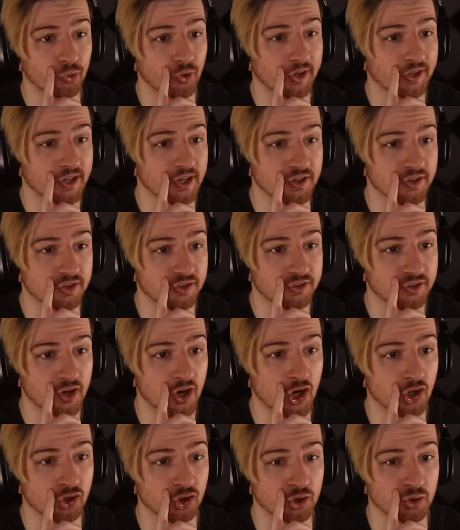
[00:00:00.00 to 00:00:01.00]
freaking
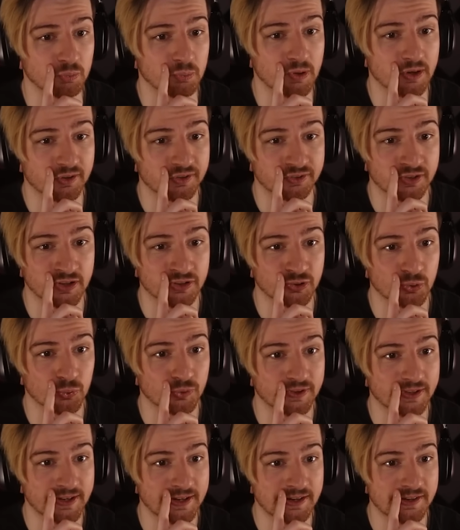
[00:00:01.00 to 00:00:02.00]
subtle, but
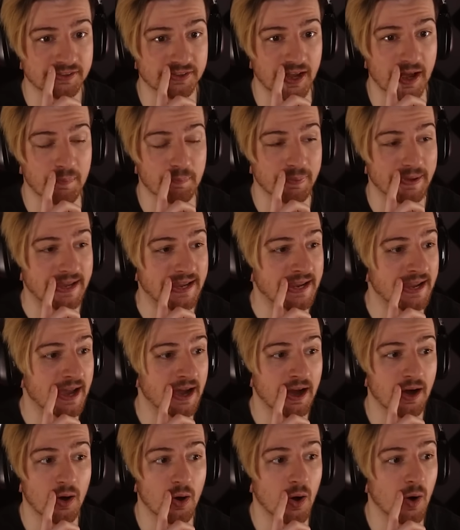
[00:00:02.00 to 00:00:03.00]
subtleties
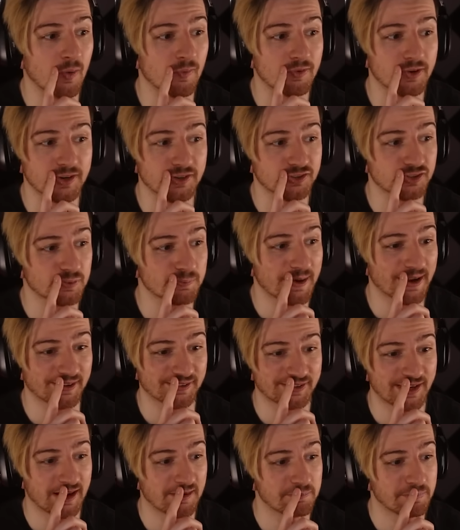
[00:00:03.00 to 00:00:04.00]
appear obvious to
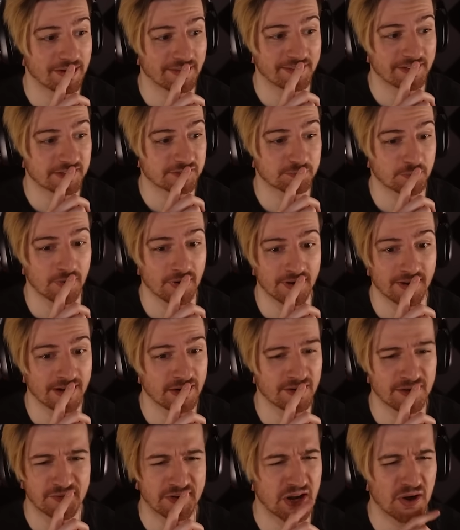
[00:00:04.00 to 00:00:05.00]
myself by this point. I
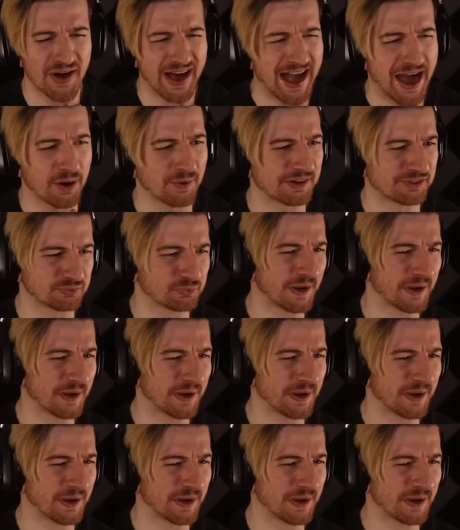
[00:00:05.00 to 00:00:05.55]
don't even know how. It's